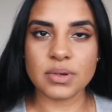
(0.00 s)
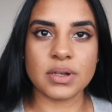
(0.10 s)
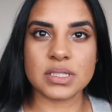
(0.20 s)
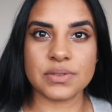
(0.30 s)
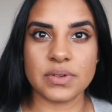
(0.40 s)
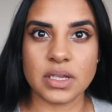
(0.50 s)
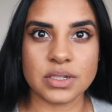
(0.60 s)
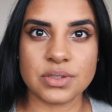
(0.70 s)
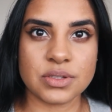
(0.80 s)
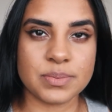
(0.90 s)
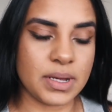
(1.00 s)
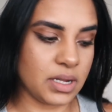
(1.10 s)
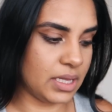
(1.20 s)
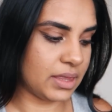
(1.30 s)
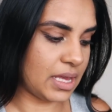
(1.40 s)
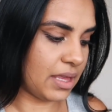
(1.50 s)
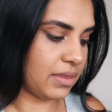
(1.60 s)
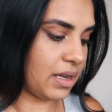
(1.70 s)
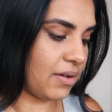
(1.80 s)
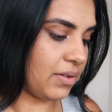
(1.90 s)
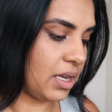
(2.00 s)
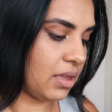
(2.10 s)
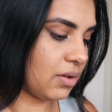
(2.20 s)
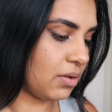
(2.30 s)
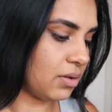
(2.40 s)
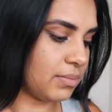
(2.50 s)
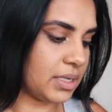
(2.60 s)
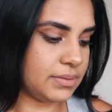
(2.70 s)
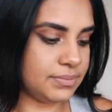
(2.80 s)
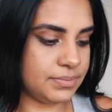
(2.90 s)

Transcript: be honest, I feel like it just looks better like that than having anything on, but.